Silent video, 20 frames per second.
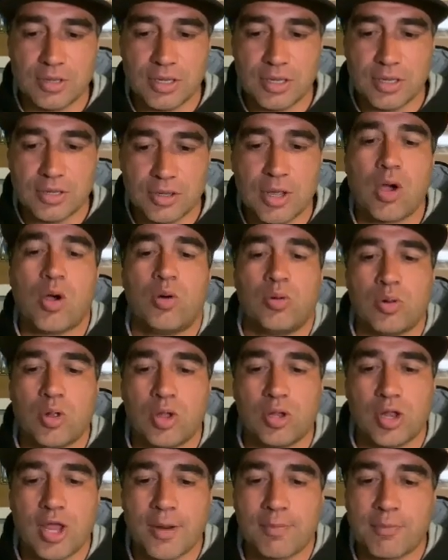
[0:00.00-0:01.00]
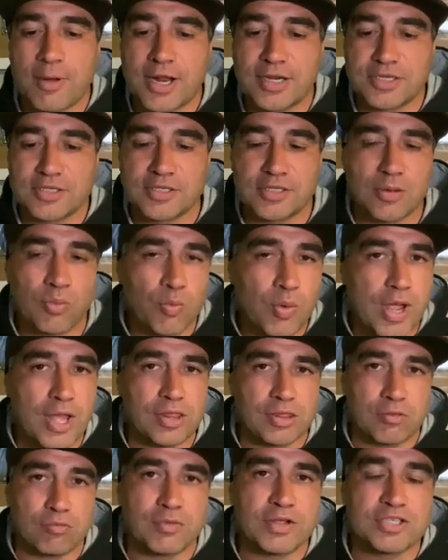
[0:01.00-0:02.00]
the whole online practice, the
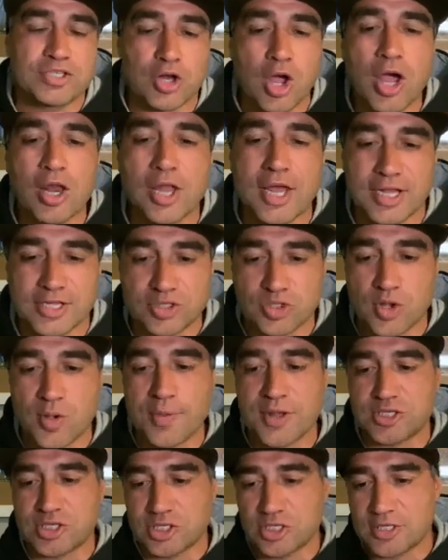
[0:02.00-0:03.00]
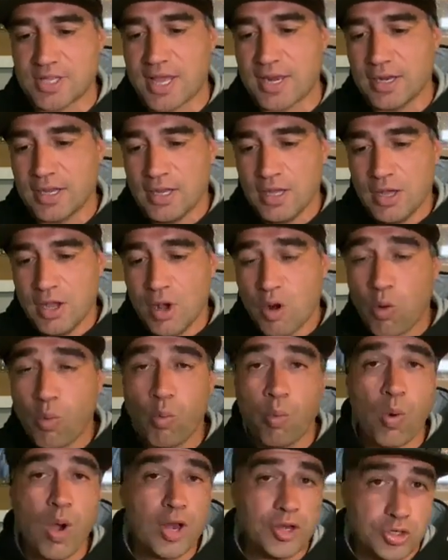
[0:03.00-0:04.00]
reason I like it so much is that,
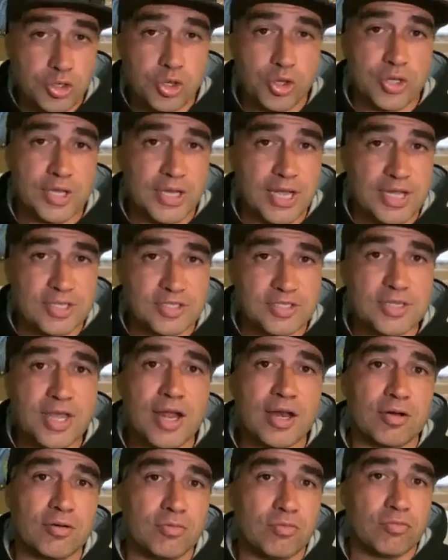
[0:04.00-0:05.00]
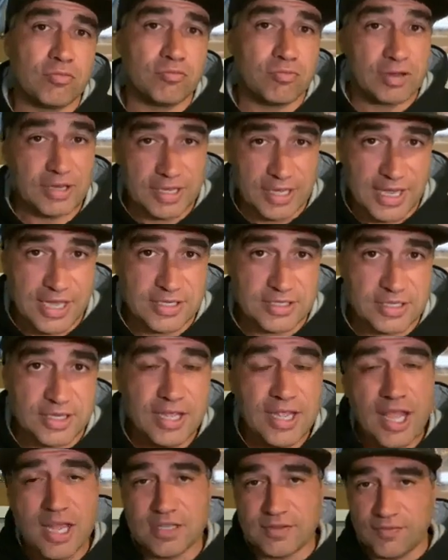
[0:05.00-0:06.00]
one, you can get started really
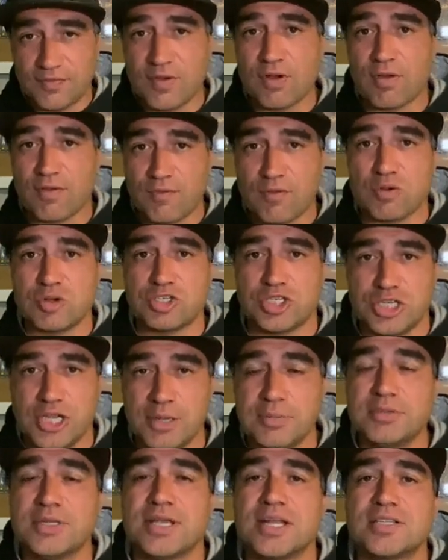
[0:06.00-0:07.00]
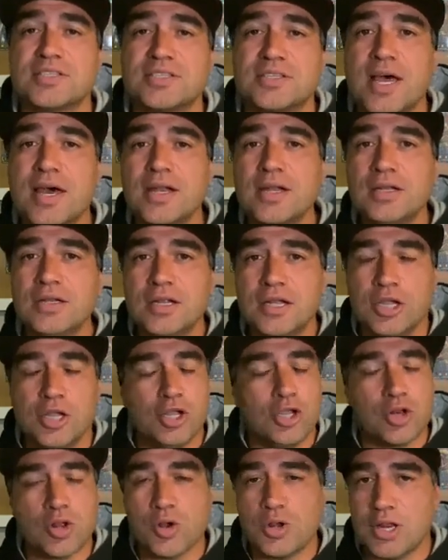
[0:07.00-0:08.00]
easily. It's very cheap to get started.
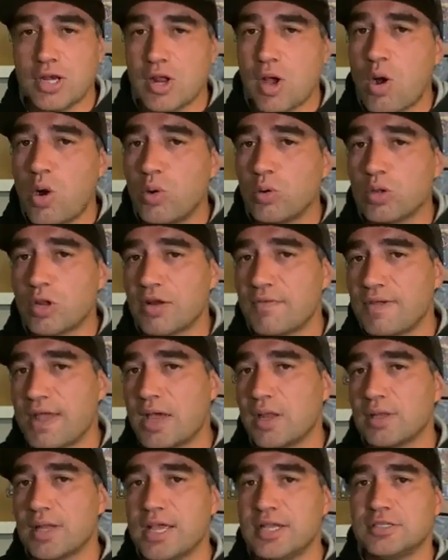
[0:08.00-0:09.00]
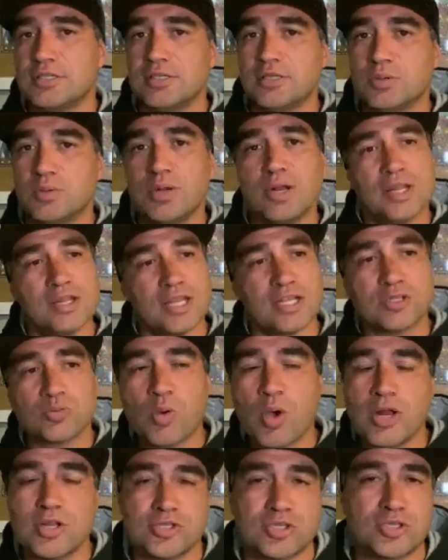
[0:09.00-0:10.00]
You don't need a whole lot of outlay to do it, and that's
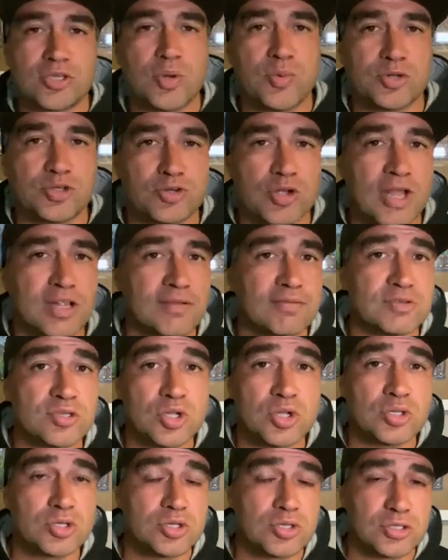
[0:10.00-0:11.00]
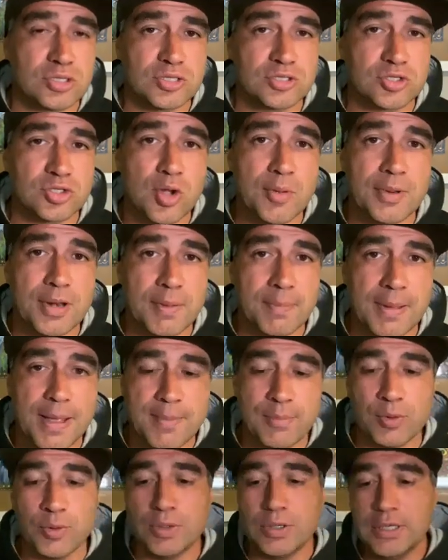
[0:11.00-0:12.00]
why it is so attractive to so many
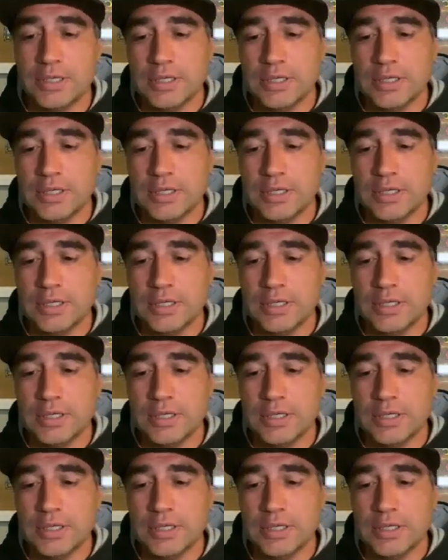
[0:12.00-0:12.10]
people.